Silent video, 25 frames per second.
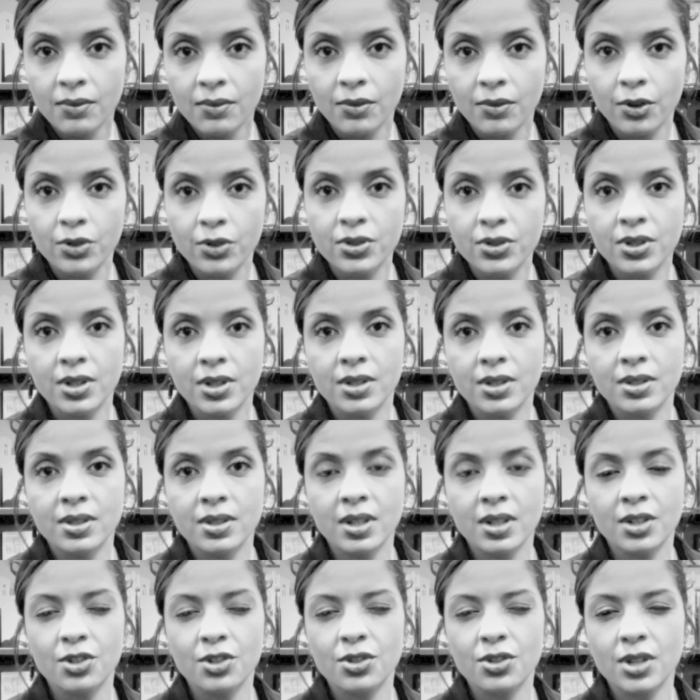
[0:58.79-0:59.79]

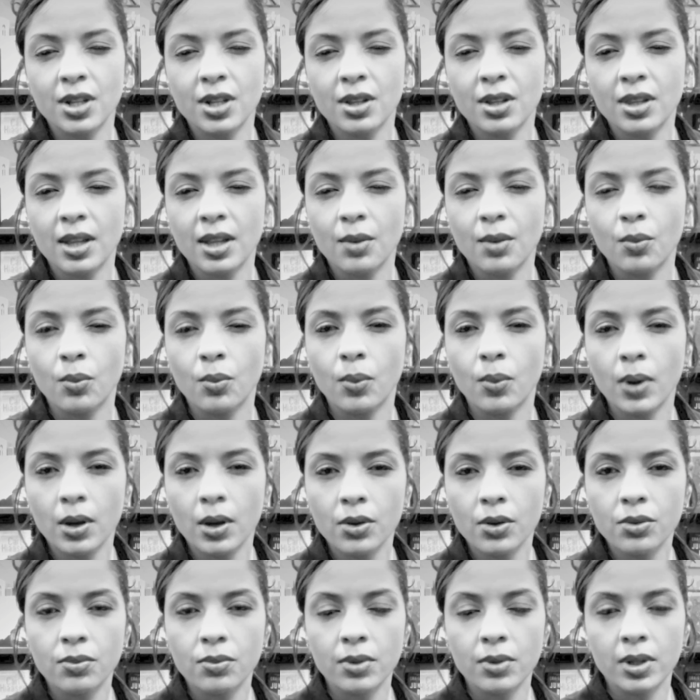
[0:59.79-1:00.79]
versus understanding that
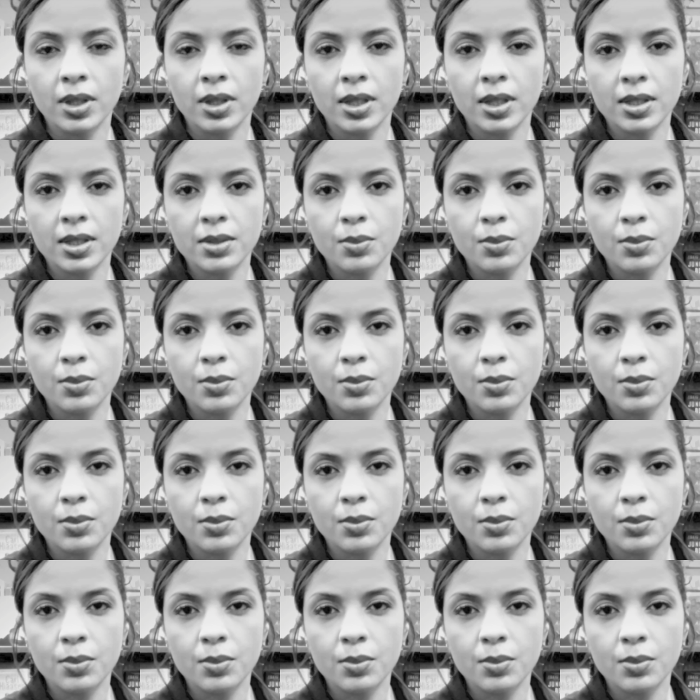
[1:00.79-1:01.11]
wealth really